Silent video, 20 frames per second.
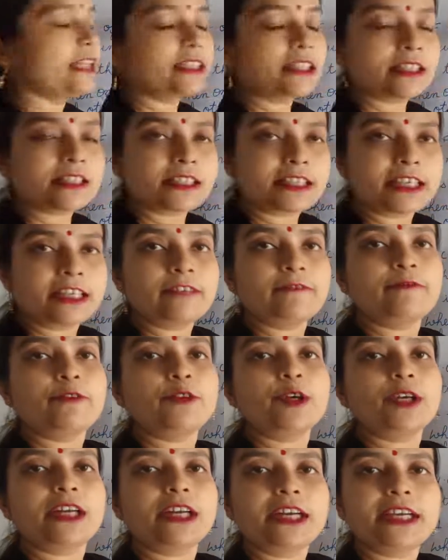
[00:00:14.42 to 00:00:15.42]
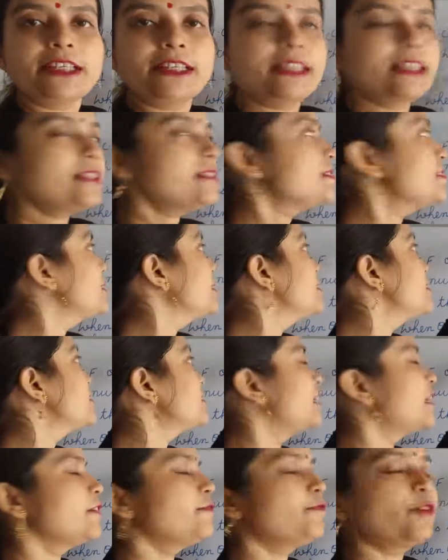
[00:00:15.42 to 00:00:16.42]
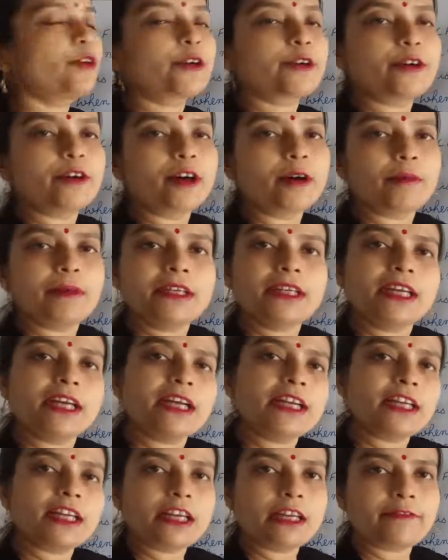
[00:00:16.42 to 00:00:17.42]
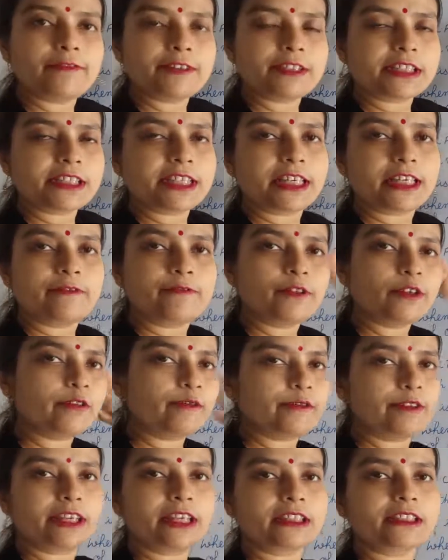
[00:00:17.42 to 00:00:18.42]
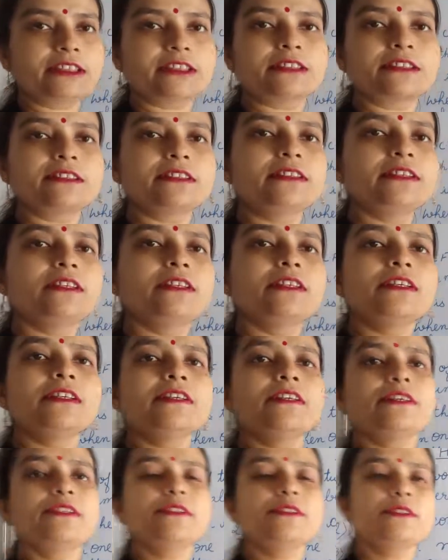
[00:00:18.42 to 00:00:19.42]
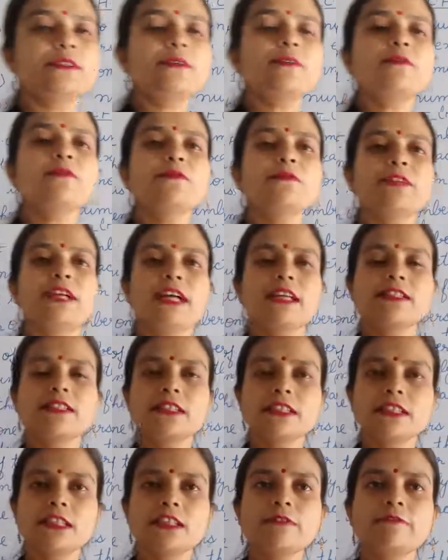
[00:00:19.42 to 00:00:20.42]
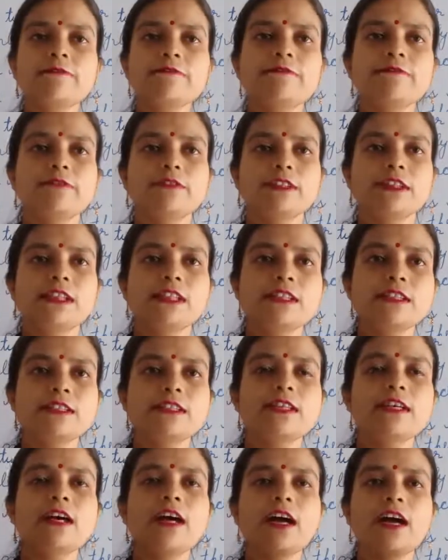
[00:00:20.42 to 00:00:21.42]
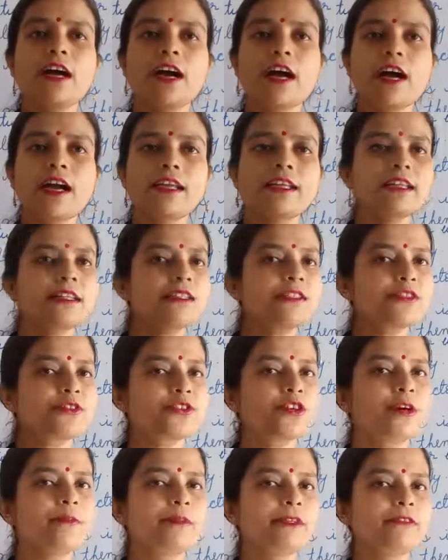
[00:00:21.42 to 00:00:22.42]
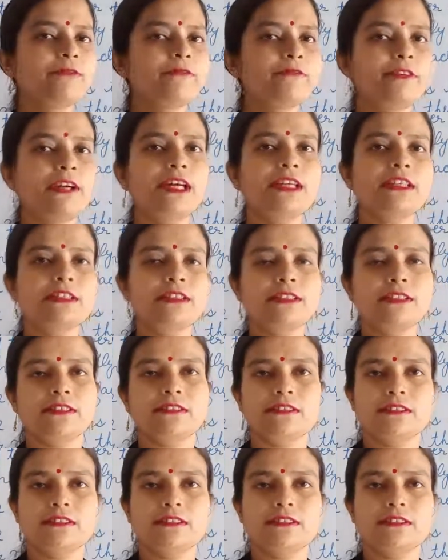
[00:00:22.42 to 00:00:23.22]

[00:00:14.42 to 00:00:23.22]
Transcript: stand for highest, C stand for common and F stand for factor. So HCF is the highest common factor.